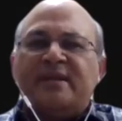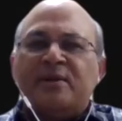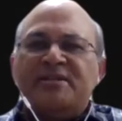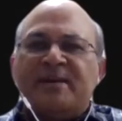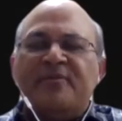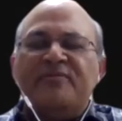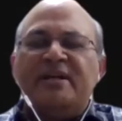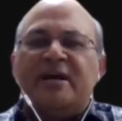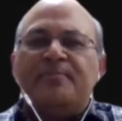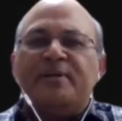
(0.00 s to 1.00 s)
some of the
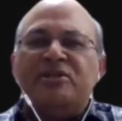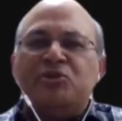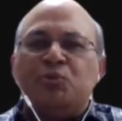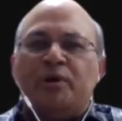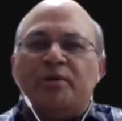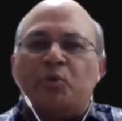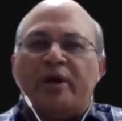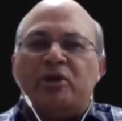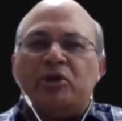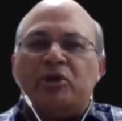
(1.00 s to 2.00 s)
companies were quite
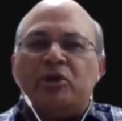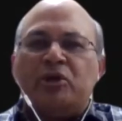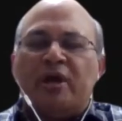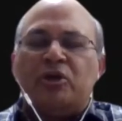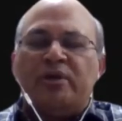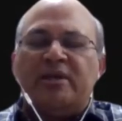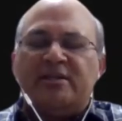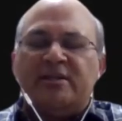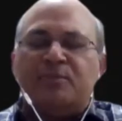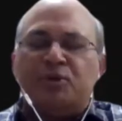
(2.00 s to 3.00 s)
good at doing,
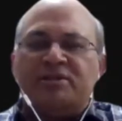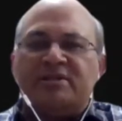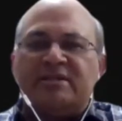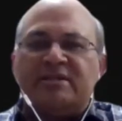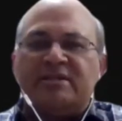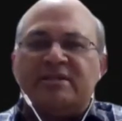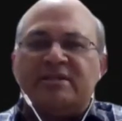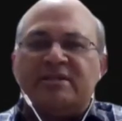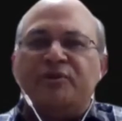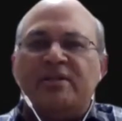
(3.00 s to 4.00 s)
the most successful
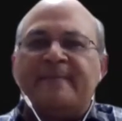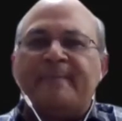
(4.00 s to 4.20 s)
ones,